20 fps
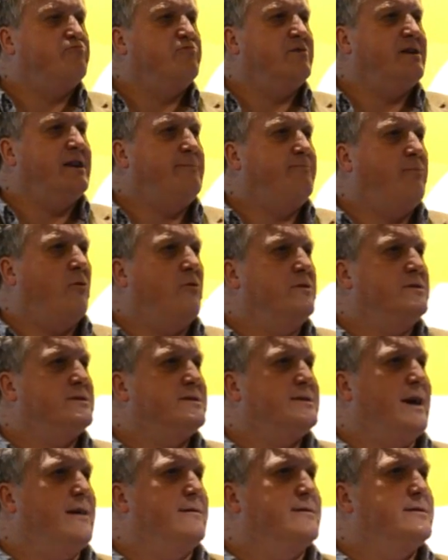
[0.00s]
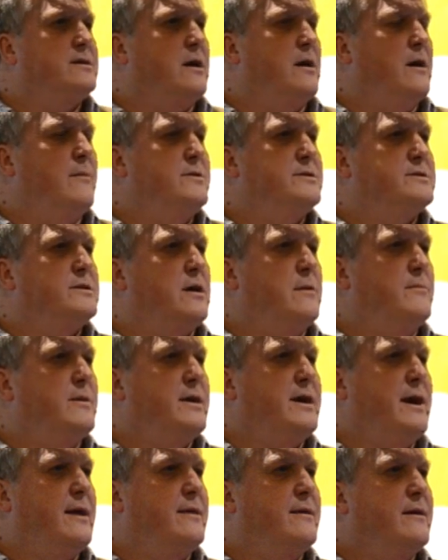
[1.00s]
really points out time and time
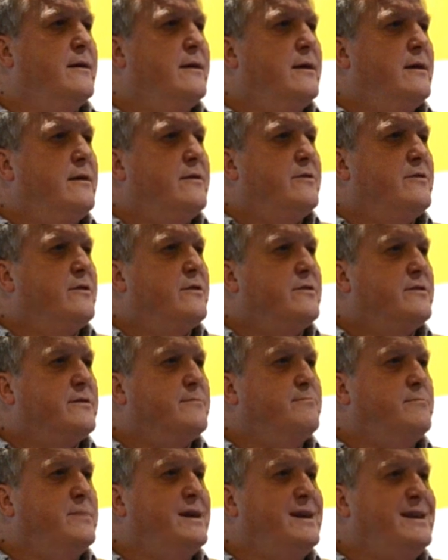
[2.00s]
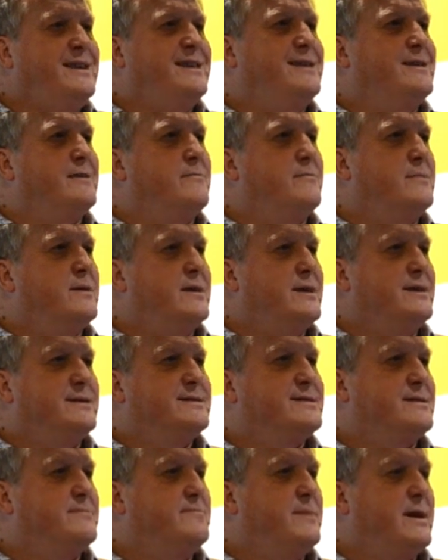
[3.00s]
again that the medium
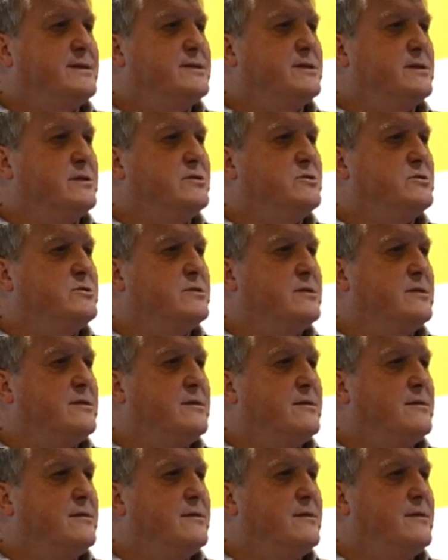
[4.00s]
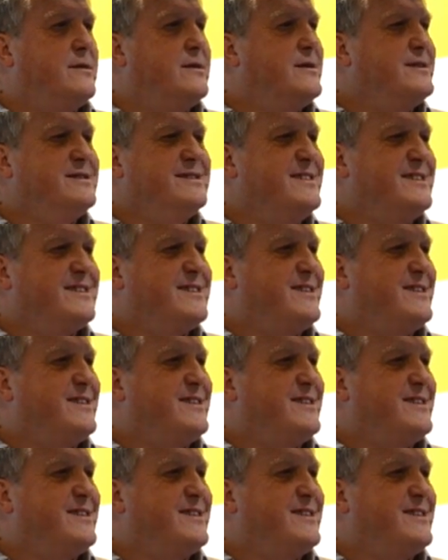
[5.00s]
is the message. It isn't the